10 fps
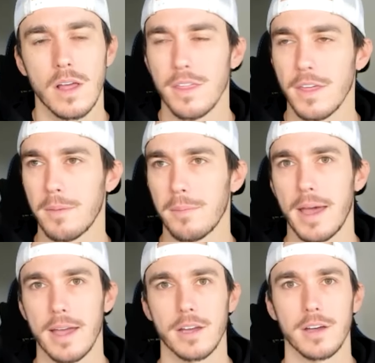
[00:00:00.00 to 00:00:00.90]
thinking
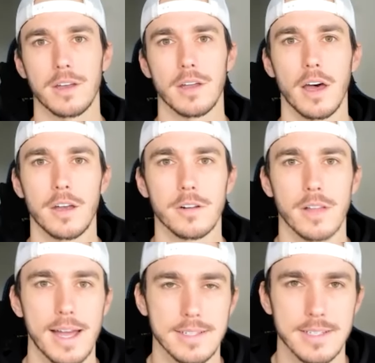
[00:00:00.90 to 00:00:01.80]
back on on your
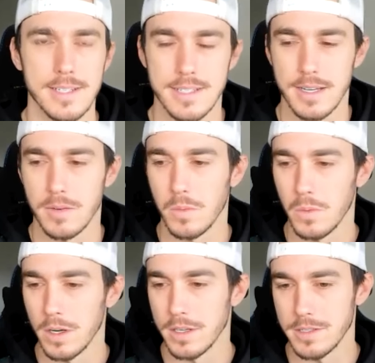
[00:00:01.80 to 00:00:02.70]
last season
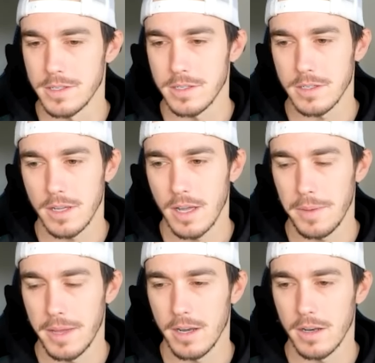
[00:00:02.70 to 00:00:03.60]
was i
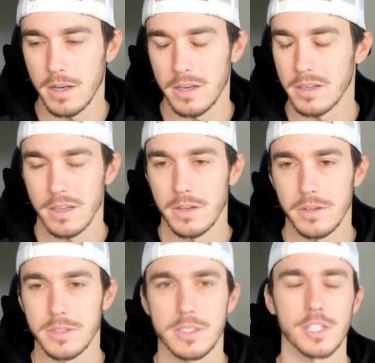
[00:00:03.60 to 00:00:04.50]
mean it
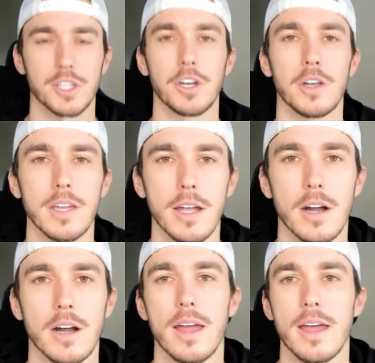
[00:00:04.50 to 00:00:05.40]
was such a good
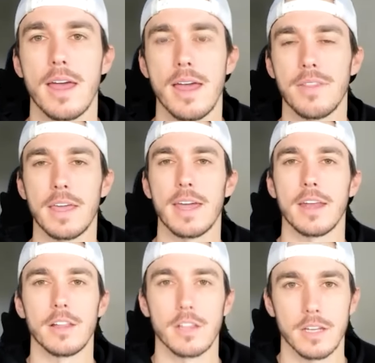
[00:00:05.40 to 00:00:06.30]
year in the end
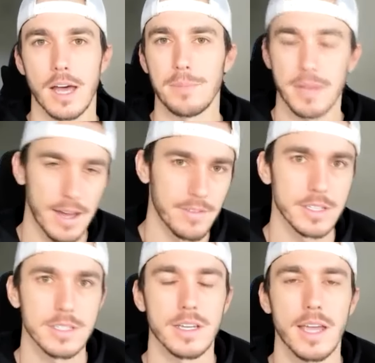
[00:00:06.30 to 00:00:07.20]
you look up and
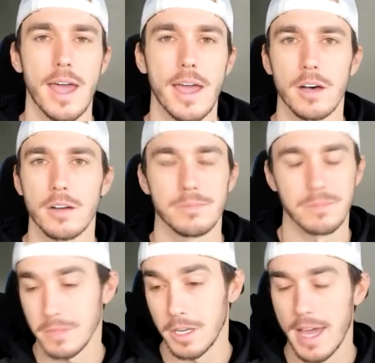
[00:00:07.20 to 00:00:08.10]
obviously al
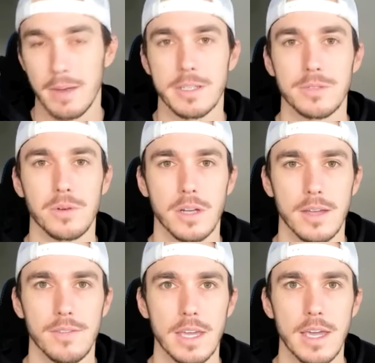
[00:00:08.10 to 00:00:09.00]
unanimous rookie
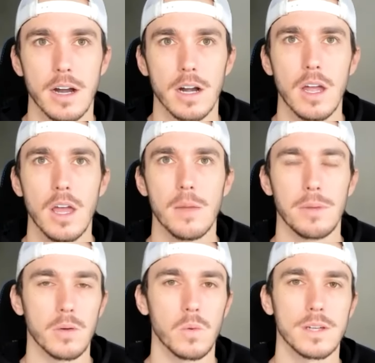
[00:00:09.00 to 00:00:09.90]
of the year
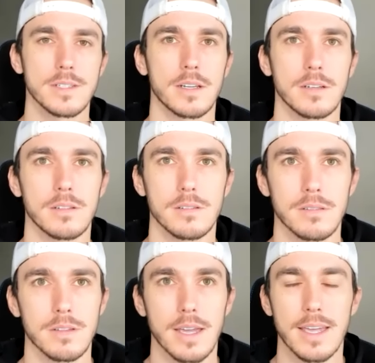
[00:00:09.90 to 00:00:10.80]
but it wasn't
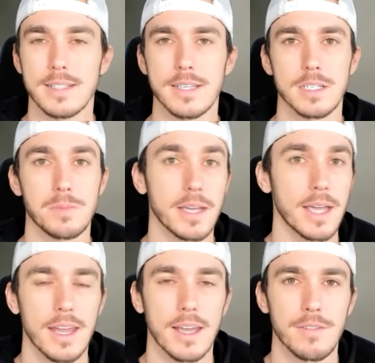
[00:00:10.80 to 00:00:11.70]
the easiest
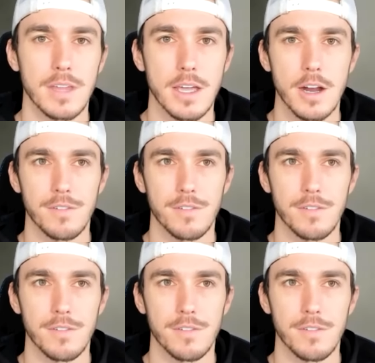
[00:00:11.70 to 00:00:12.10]
beginning of the year